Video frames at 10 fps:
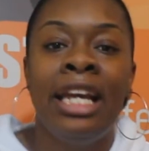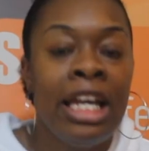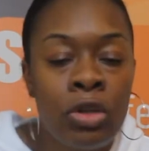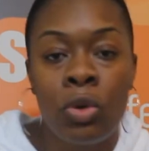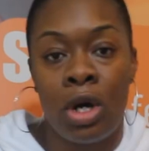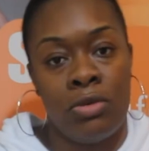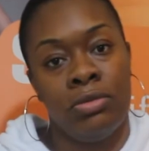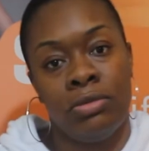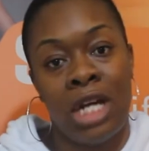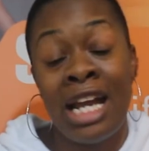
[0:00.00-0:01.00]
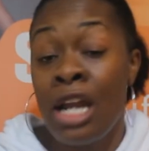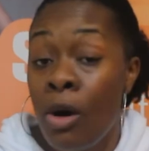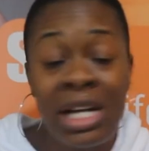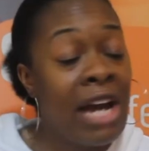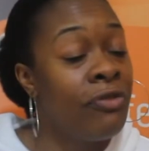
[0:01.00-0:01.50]
equal. I
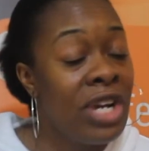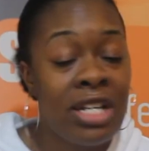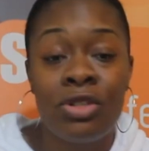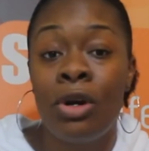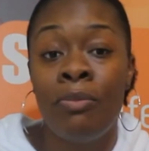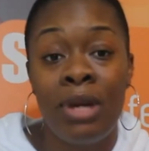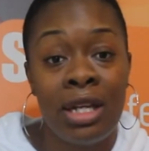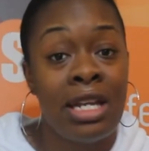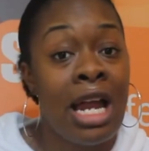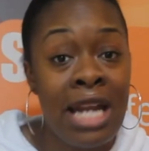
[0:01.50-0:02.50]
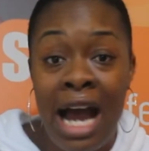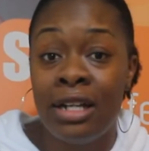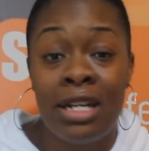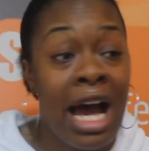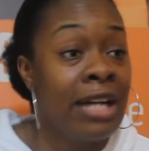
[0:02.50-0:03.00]
know I got friends who are
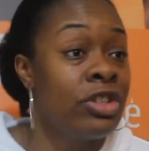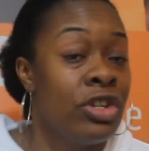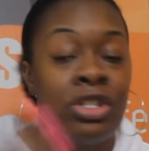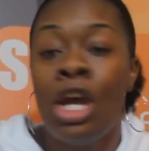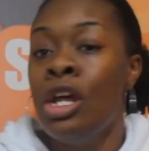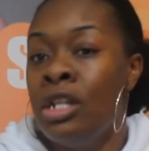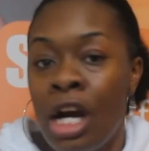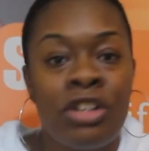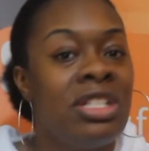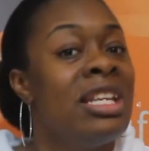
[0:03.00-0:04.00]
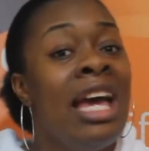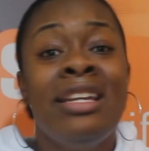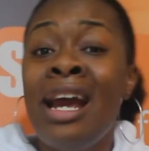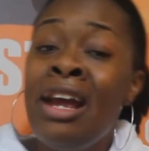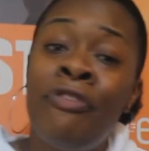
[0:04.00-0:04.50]
not doctors, nurses.
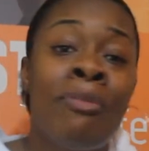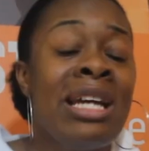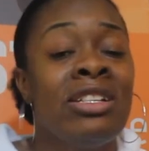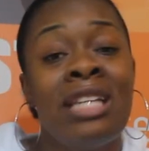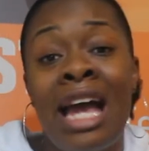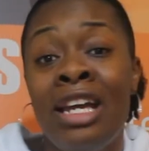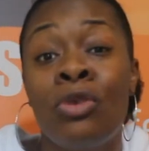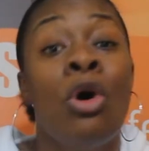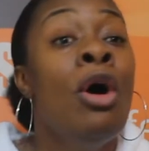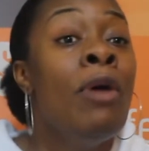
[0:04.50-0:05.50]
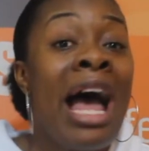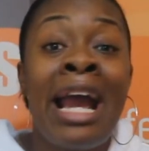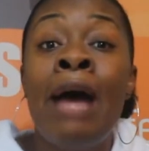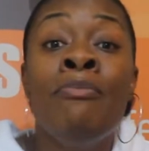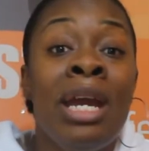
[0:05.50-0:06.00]
Their information is not equal. I
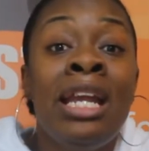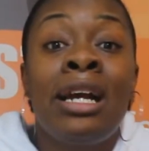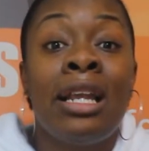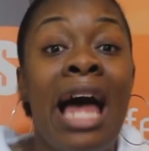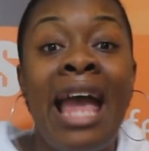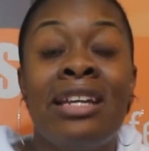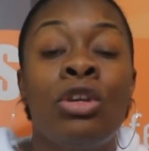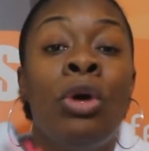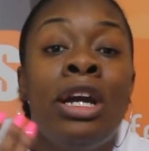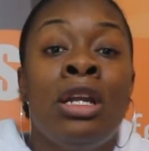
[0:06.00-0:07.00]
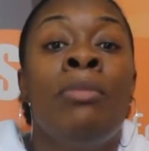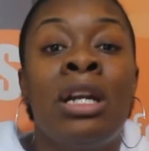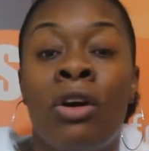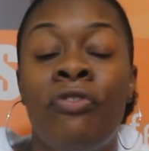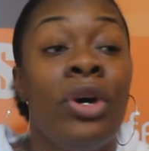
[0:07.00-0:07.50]
got many clients who are in the
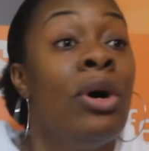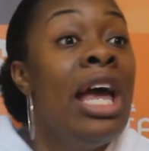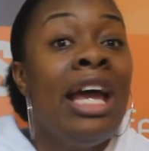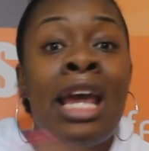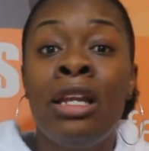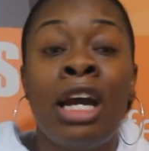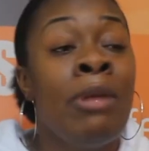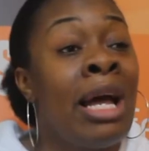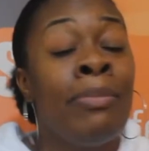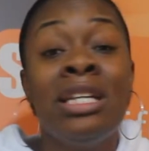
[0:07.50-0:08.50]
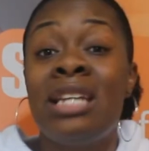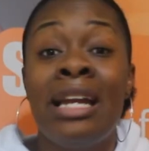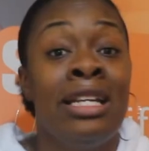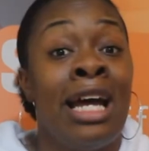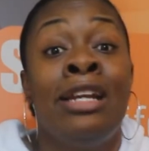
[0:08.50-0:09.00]
medical field and they look at me like, Belize,
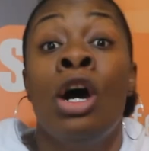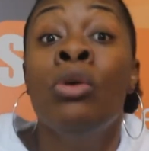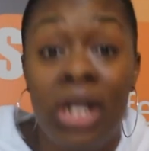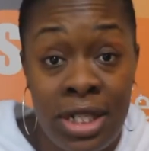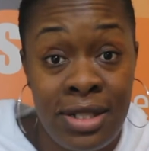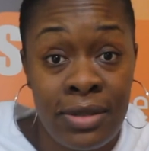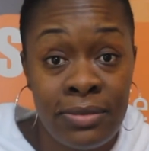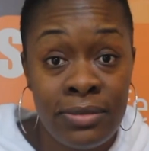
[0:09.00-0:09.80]
I did not know this